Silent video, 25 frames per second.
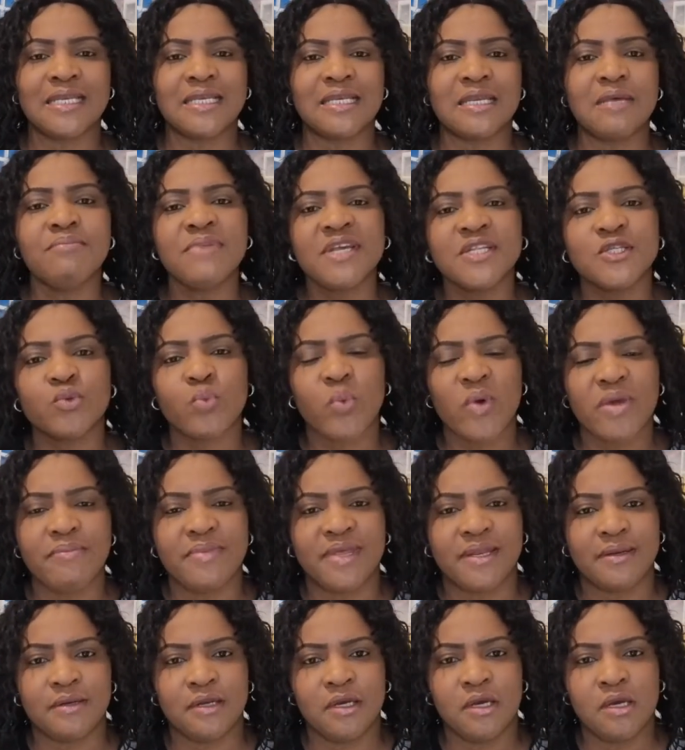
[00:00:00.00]
it limits
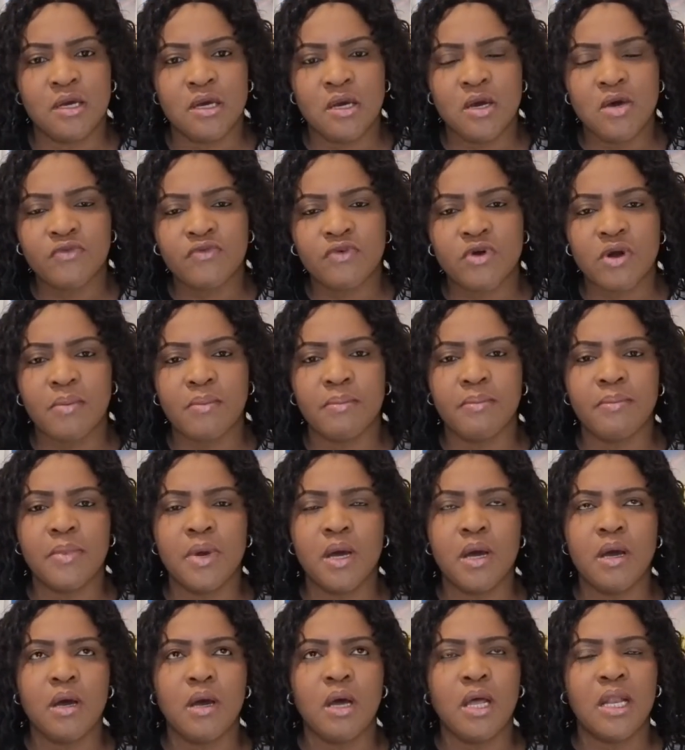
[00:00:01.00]
women
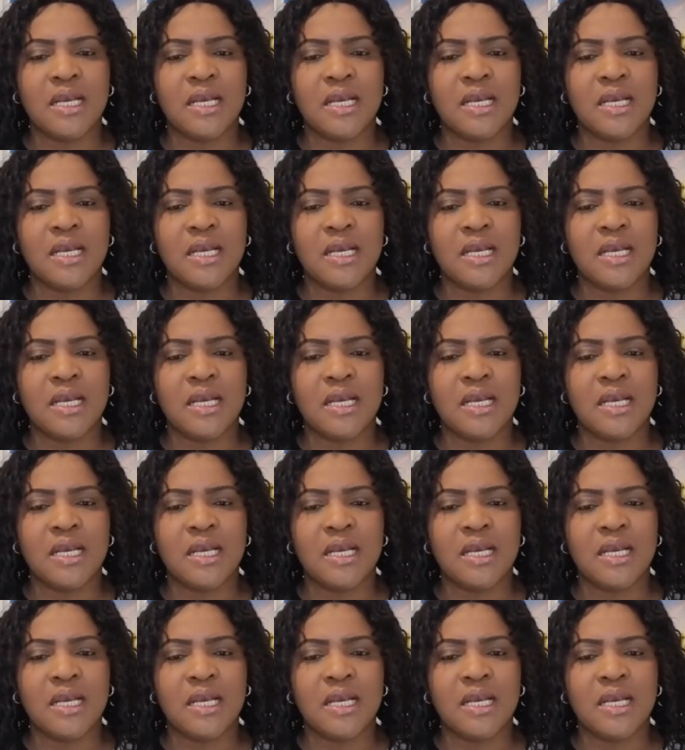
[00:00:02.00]
from